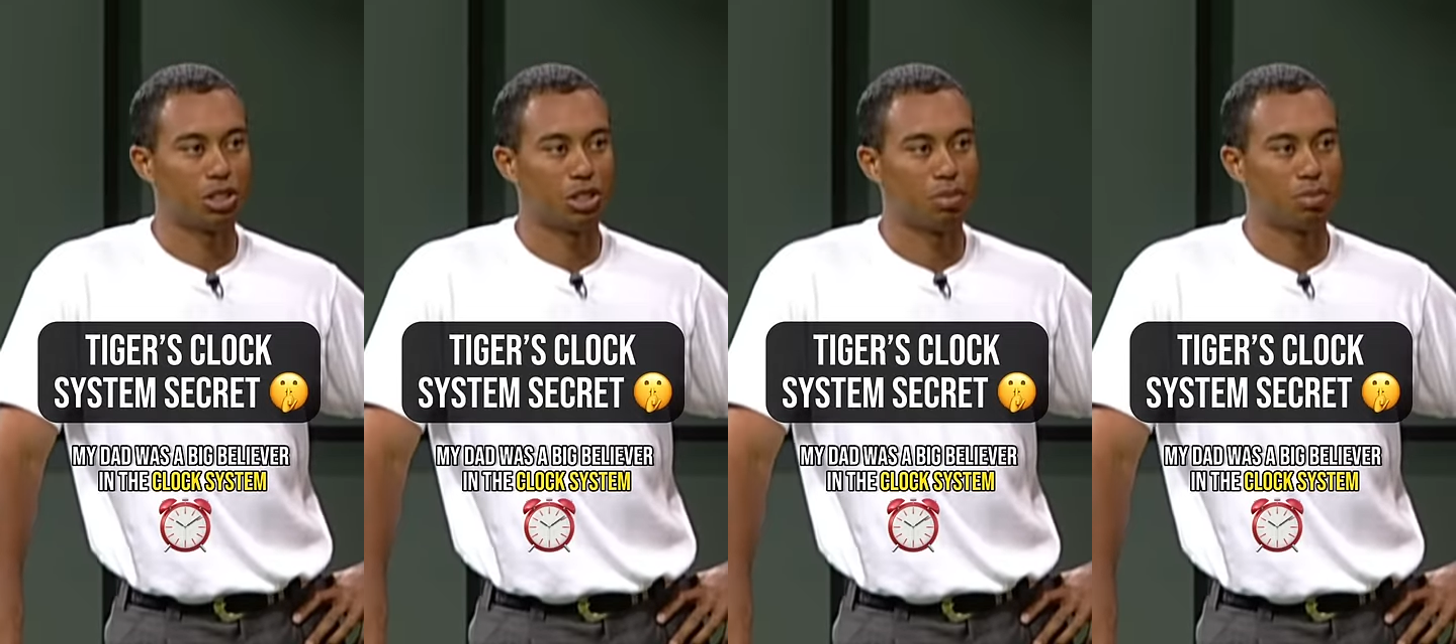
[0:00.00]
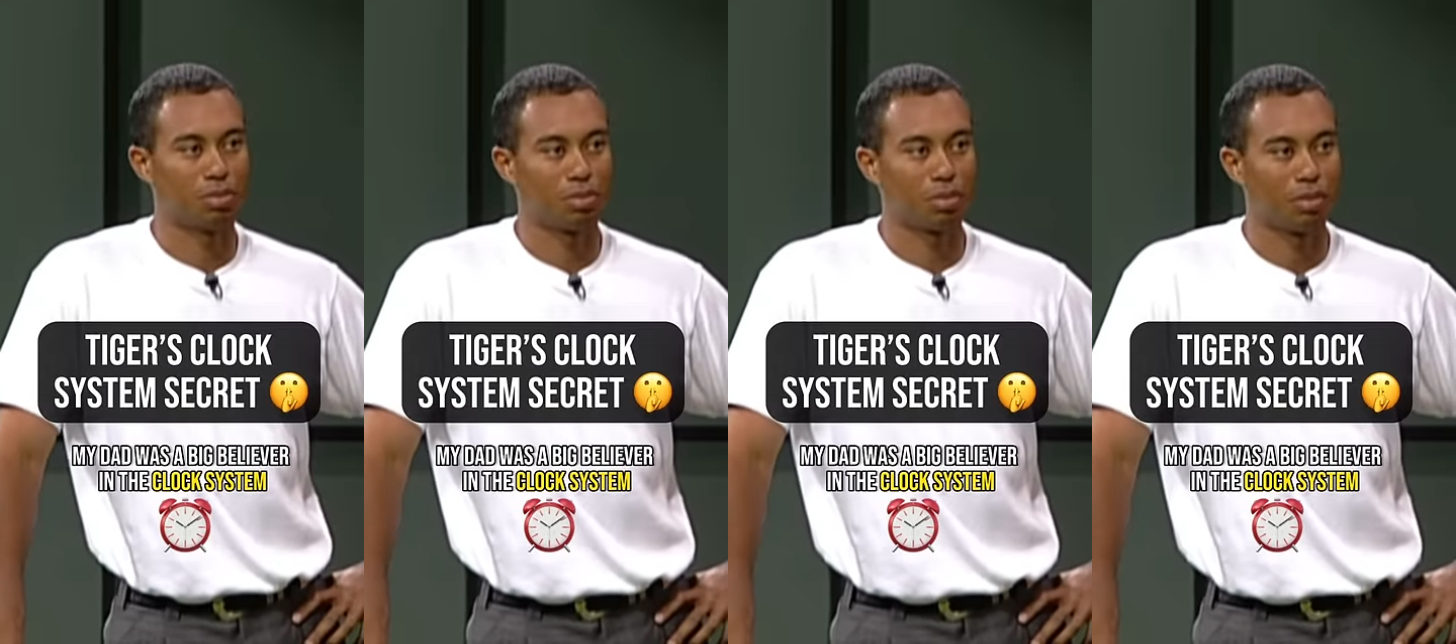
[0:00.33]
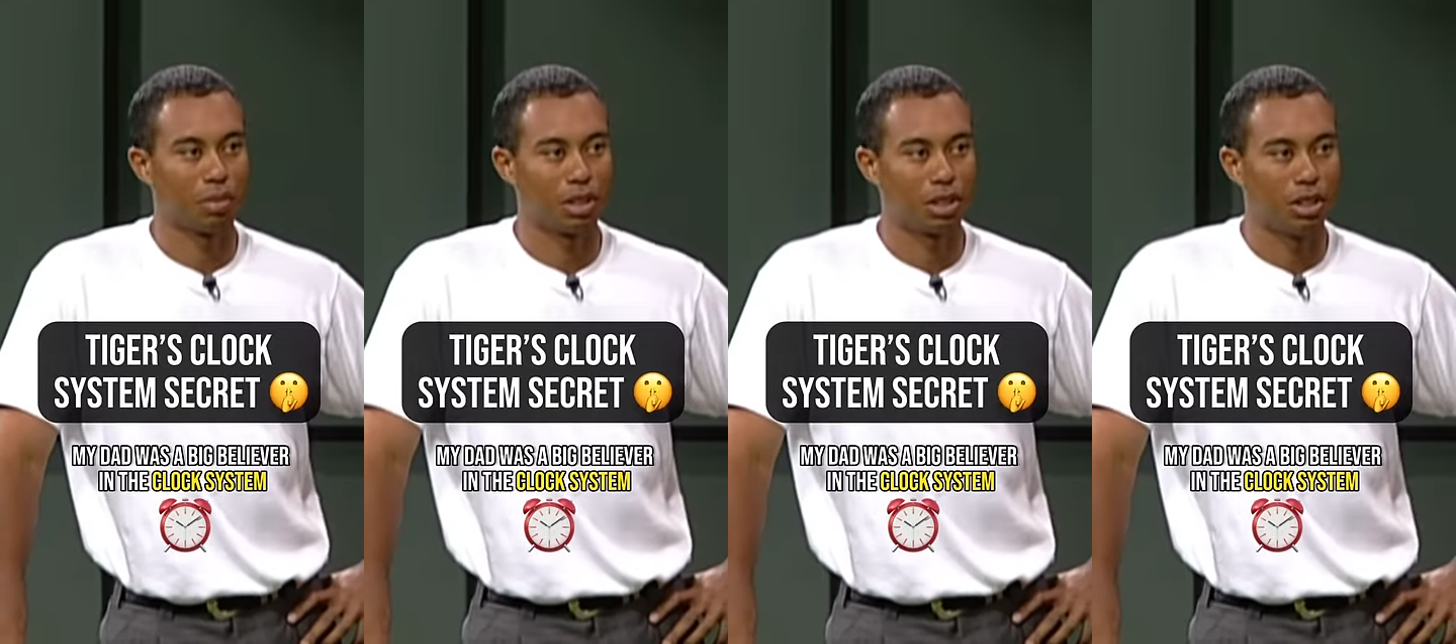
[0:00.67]
system.
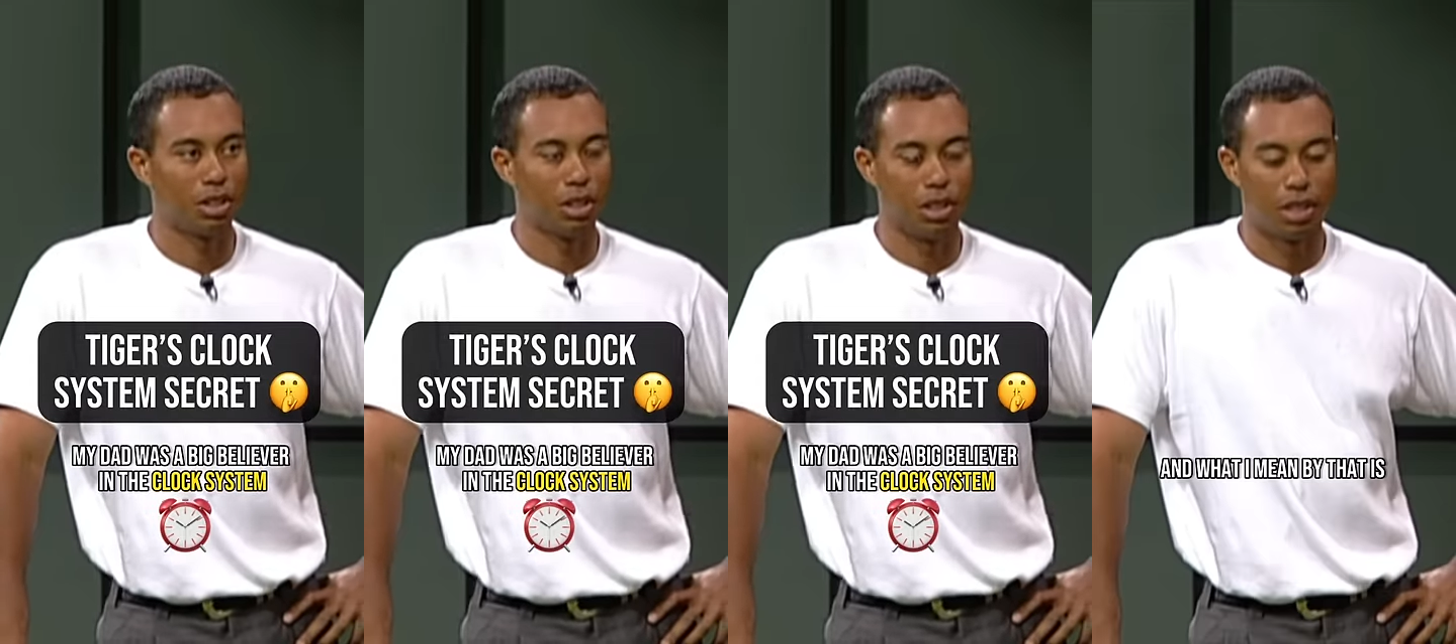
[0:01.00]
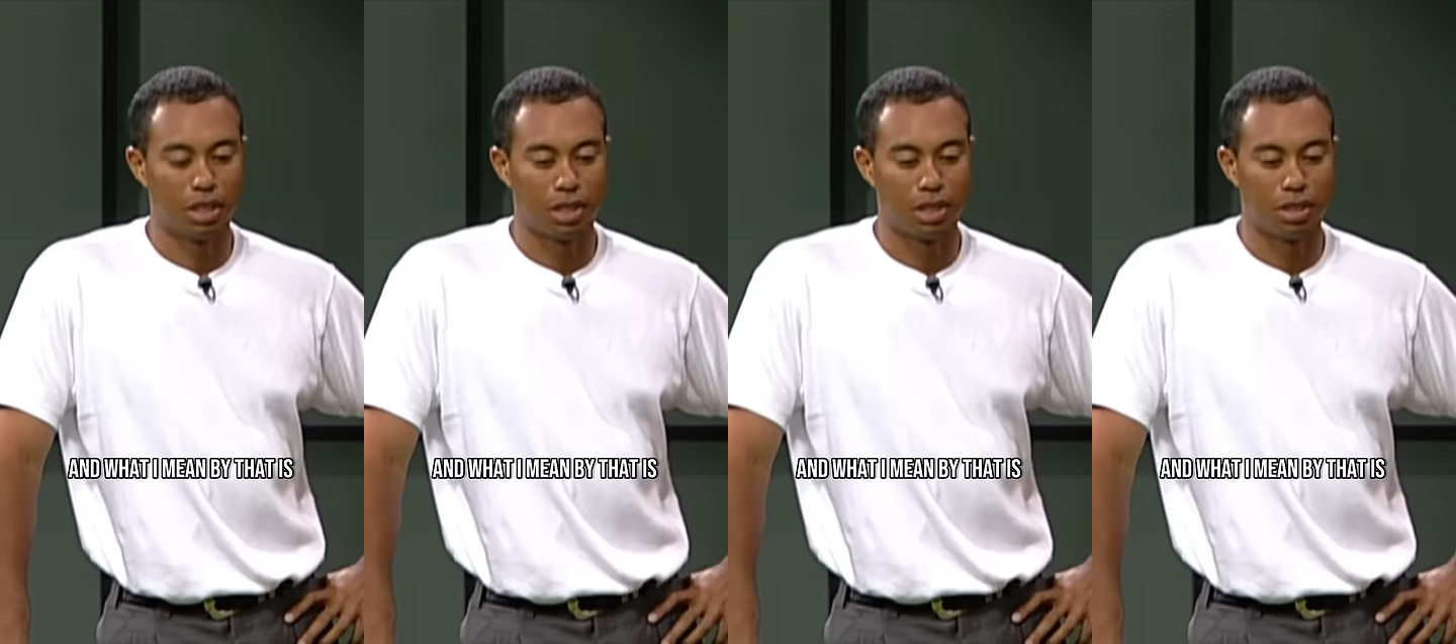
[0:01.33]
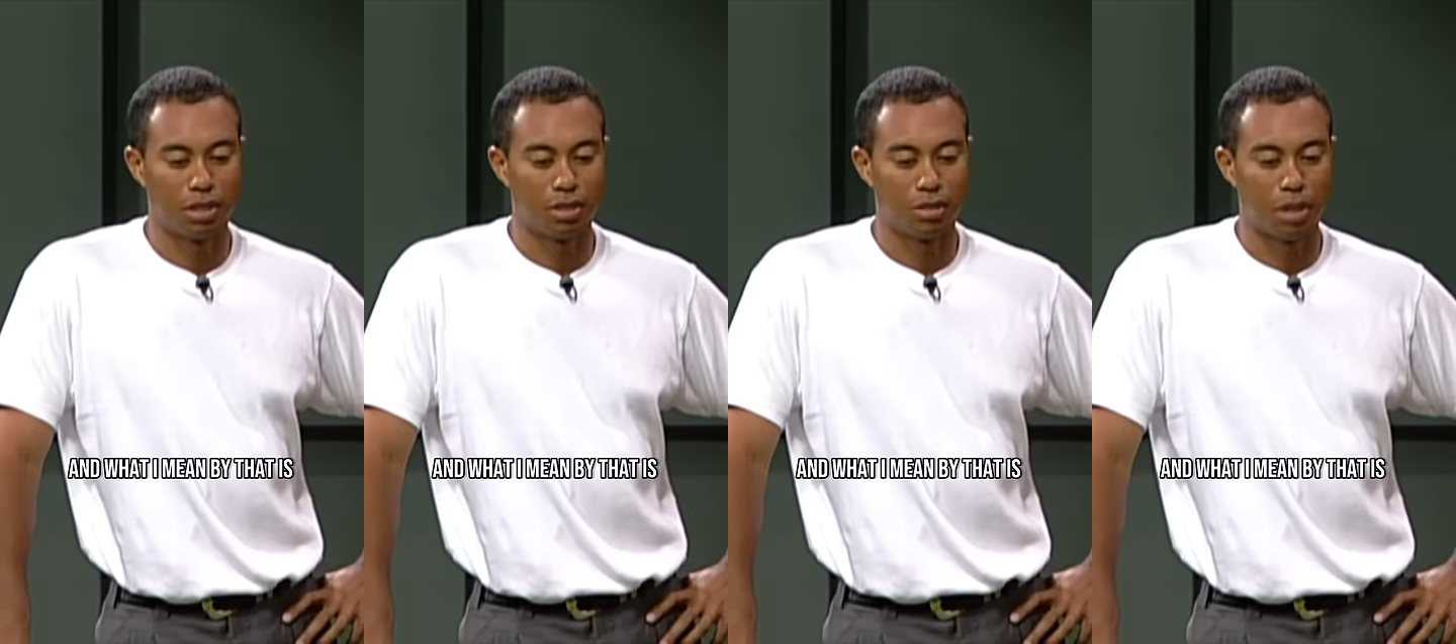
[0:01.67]

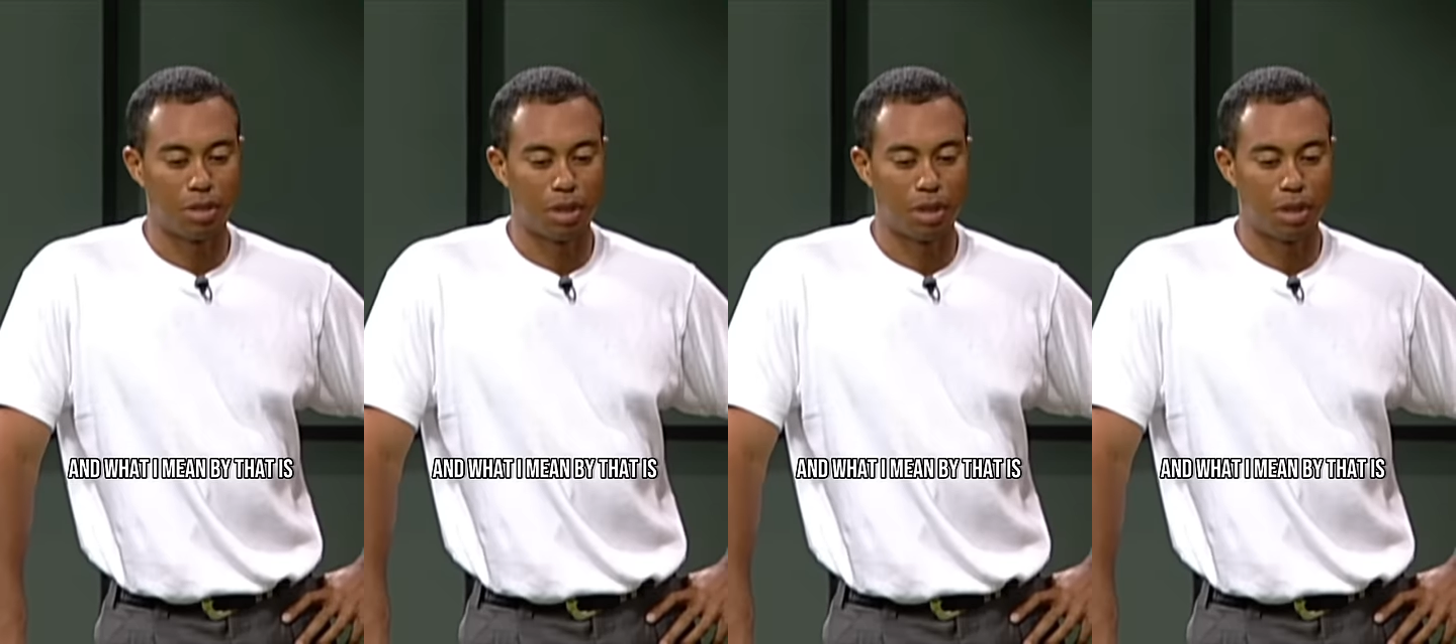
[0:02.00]
And what